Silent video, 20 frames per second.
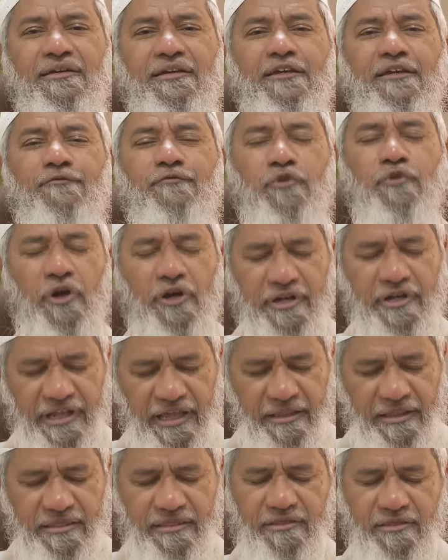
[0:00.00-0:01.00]
If not,
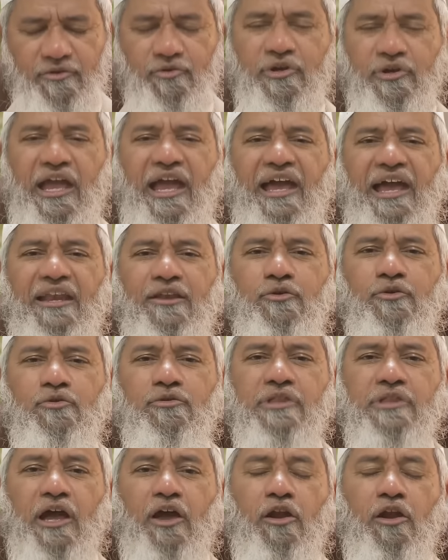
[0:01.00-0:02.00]
yes, you can
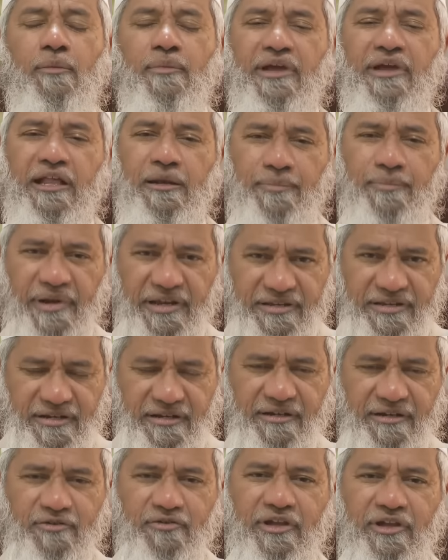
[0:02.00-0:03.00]
use economical
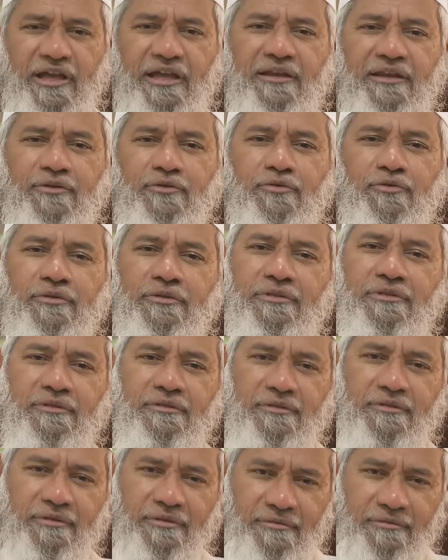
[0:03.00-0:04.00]
pressure, you can use
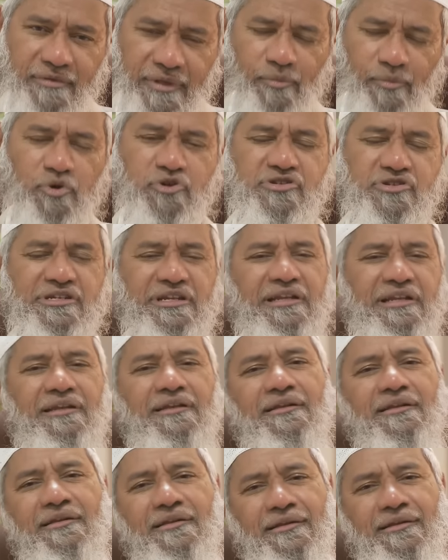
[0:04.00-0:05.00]

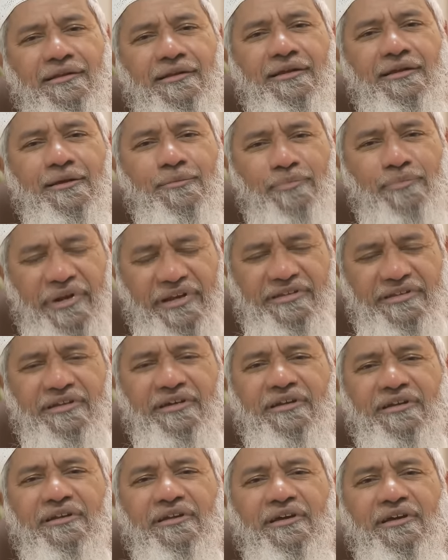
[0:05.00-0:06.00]
emotional
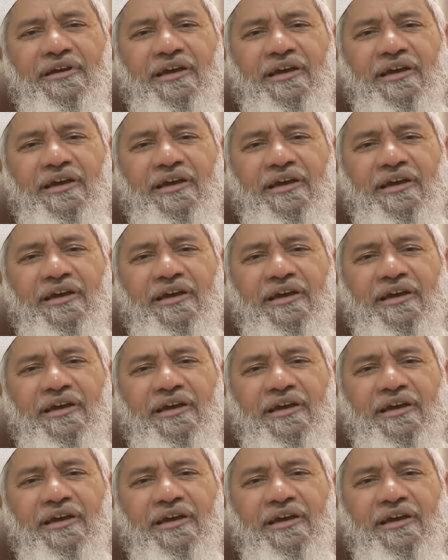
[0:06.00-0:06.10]
pressure,